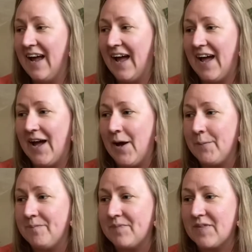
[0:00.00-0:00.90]

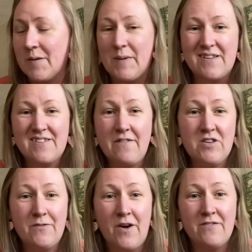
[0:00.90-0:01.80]
About
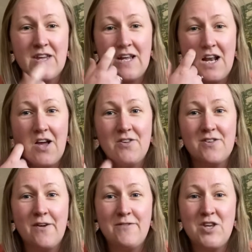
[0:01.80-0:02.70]
75 kilos
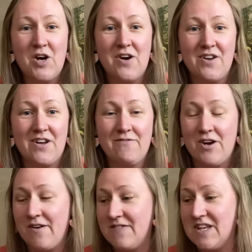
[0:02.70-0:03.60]
of yarn
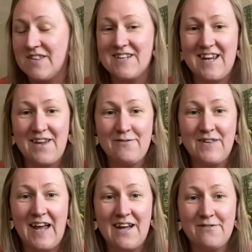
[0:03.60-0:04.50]
arrived the other day for
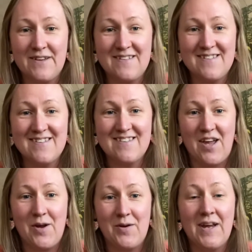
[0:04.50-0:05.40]
the advents,
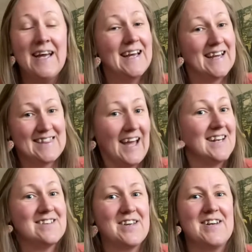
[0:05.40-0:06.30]
so that
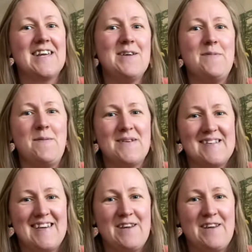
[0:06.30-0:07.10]
is going to keep me busy